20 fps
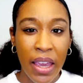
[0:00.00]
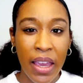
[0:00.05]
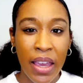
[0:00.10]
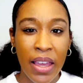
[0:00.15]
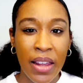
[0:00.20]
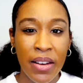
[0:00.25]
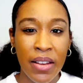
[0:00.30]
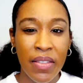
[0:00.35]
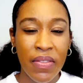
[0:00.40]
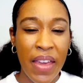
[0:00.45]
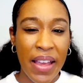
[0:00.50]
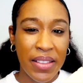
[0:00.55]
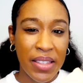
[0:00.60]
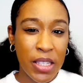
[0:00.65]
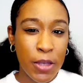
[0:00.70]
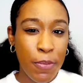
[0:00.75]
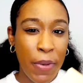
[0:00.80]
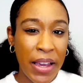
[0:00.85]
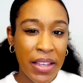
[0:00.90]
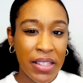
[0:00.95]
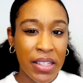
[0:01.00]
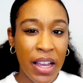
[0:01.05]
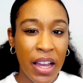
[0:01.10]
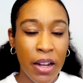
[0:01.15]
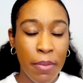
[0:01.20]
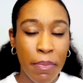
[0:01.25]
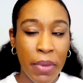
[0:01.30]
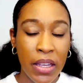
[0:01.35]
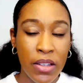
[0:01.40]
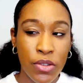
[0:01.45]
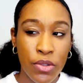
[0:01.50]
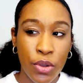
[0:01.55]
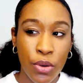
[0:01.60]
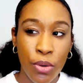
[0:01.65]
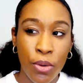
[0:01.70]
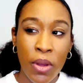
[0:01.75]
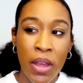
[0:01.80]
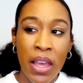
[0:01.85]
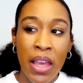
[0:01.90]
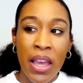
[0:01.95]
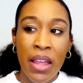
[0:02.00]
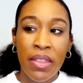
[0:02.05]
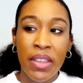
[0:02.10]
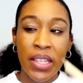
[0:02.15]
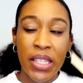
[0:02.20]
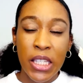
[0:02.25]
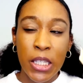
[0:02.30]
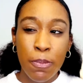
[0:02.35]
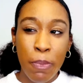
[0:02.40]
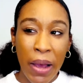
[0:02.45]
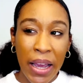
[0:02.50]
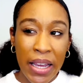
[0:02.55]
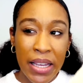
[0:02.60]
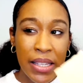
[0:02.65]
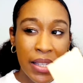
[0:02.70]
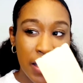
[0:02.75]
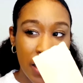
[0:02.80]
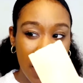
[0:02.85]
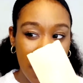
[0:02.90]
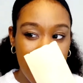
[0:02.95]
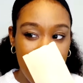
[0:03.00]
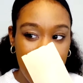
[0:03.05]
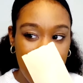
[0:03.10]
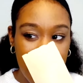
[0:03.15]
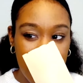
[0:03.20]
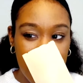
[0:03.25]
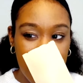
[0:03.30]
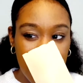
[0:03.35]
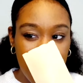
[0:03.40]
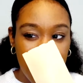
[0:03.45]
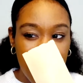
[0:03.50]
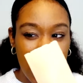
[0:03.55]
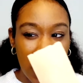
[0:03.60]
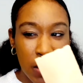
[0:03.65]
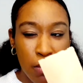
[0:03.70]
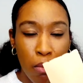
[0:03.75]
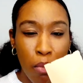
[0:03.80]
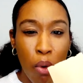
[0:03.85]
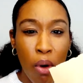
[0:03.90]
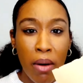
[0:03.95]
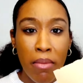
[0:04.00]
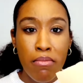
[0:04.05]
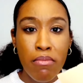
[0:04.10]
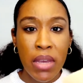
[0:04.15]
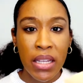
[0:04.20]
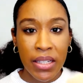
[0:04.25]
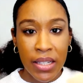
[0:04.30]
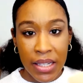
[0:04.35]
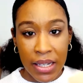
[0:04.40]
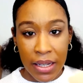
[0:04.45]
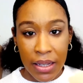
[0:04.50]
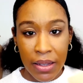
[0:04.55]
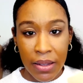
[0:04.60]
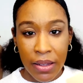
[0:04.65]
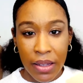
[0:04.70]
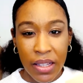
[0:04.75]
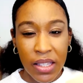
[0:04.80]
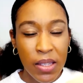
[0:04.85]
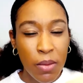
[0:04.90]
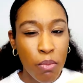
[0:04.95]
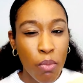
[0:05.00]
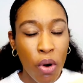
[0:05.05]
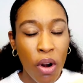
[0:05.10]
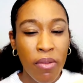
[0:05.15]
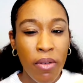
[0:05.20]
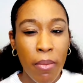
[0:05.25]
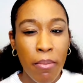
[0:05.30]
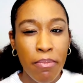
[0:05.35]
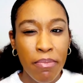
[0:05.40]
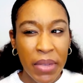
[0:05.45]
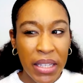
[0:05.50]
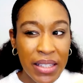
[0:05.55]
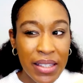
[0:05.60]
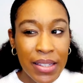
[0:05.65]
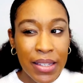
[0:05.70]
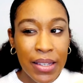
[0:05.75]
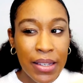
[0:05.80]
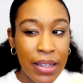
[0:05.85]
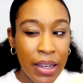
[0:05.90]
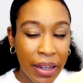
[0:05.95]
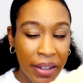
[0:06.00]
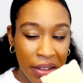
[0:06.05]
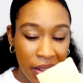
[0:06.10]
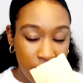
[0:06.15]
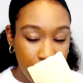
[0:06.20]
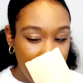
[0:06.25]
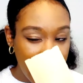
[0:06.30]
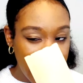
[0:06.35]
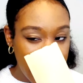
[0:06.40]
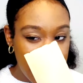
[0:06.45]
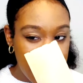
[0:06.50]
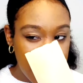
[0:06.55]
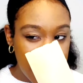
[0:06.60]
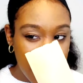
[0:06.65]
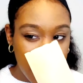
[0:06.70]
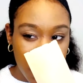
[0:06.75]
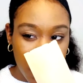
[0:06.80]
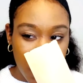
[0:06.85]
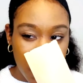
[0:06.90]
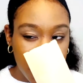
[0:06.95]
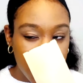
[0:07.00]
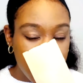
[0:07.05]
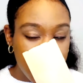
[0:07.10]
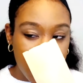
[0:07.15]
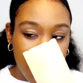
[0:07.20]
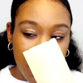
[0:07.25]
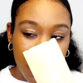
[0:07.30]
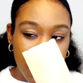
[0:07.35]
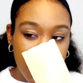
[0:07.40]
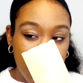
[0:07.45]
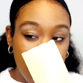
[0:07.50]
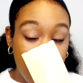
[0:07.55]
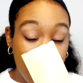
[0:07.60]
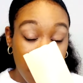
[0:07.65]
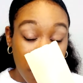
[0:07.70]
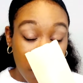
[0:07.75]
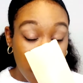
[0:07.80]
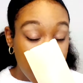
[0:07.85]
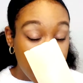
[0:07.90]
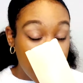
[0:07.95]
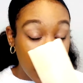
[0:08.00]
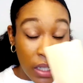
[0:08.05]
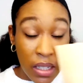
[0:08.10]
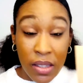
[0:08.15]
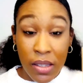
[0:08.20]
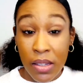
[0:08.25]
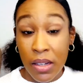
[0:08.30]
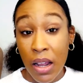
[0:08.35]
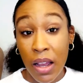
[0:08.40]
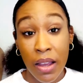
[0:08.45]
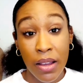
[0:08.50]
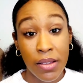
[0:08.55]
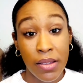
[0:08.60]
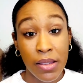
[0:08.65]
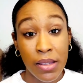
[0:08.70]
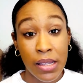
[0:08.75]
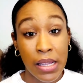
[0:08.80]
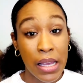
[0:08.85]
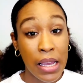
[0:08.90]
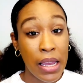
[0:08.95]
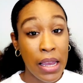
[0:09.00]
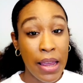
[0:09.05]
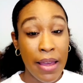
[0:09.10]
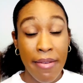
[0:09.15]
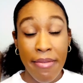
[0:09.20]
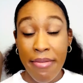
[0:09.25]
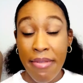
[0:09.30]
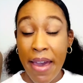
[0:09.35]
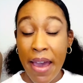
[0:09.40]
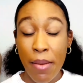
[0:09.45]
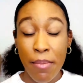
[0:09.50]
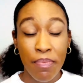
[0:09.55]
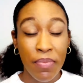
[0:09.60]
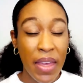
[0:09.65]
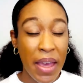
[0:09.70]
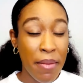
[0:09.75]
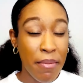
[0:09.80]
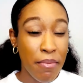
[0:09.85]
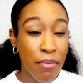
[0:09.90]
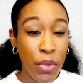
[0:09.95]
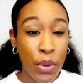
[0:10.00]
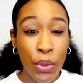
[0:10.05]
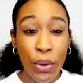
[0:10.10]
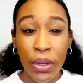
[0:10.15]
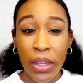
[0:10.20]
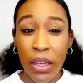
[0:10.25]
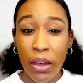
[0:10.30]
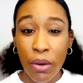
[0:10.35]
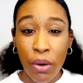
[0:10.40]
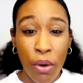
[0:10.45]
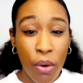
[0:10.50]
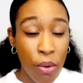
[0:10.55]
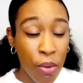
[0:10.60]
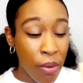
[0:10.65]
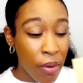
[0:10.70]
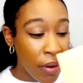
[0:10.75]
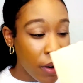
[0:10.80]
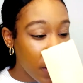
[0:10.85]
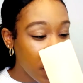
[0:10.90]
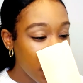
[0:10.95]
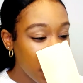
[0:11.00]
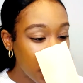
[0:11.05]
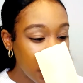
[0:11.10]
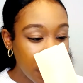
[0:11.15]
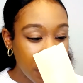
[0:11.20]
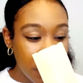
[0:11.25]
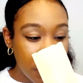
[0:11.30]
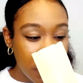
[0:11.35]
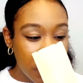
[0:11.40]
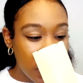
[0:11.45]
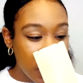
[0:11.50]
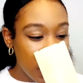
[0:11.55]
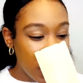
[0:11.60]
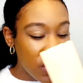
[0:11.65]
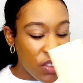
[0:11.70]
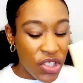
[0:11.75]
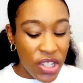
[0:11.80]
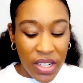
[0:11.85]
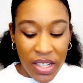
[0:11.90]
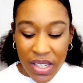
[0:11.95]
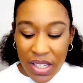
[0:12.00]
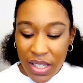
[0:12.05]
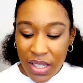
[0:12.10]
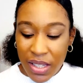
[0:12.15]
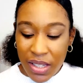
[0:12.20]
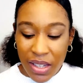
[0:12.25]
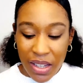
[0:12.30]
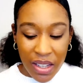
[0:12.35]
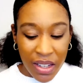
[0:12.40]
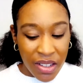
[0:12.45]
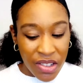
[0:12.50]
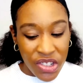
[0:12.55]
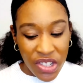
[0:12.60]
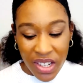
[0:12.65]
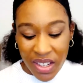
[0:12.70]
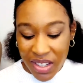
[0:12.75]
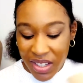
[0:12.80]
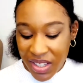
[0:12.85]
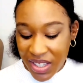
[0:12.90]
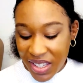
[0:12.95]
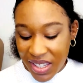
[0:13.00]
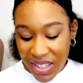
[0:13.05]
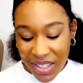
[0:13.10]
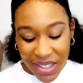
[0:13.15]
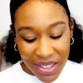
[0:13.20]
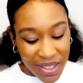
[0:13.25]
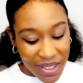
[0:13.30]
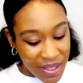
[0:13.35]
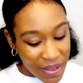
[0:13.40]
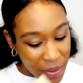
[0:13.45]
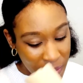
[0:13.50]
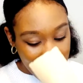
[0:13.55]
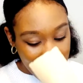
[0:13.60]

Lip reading: and that spice kind of peeks through. The spice in this is more minty. It's more of a minty kind of spice. It's nice. And that milky accord, it just makes